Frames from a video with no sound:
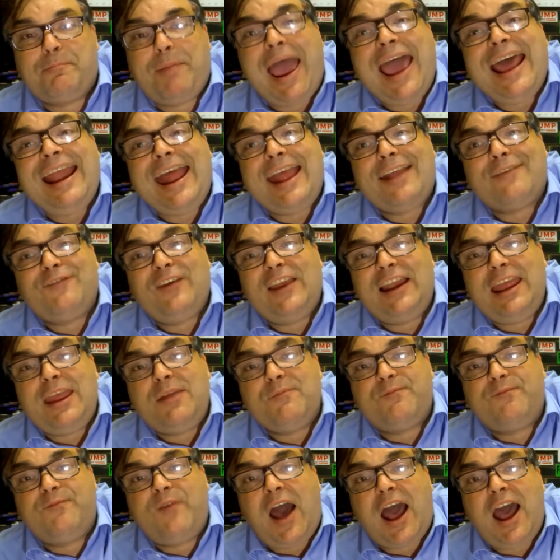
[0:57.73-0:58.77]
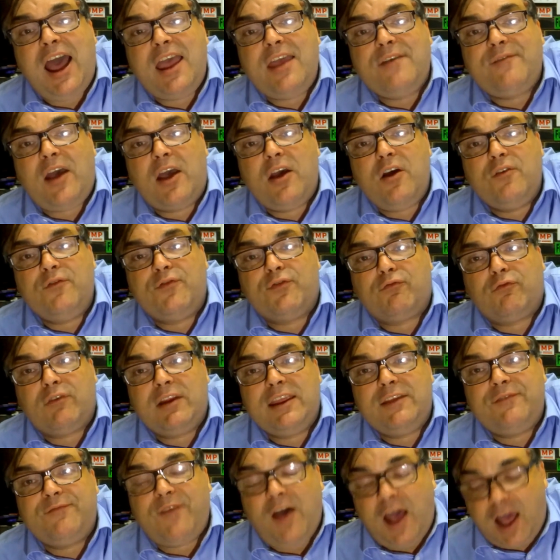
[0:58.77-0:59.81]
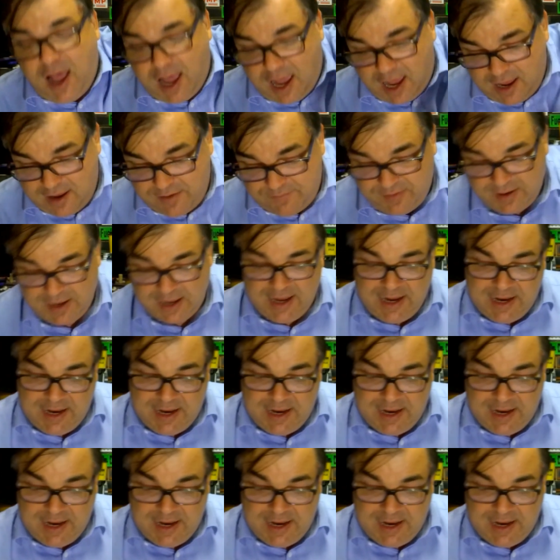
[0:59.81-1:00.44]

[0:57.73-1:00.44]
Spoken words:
Paddock Philippe 5035.